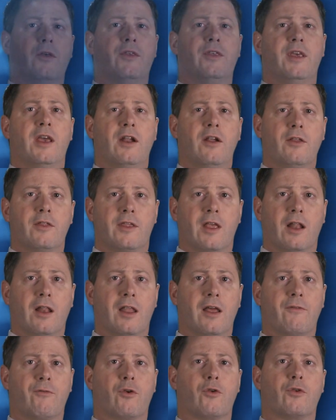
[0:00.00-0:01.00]
Ciena
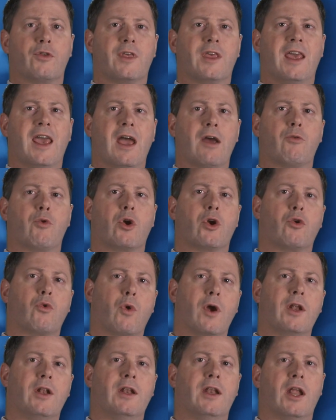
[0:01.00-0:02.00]
delivers
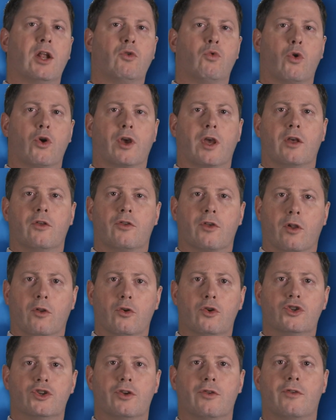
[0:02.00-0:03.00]
carrier-grade networking
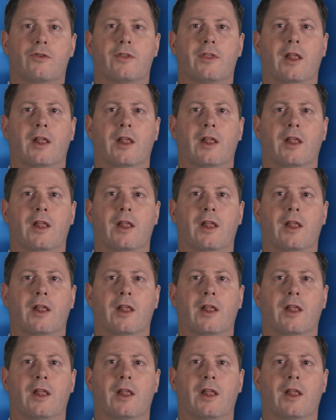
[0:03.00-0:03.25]
solutions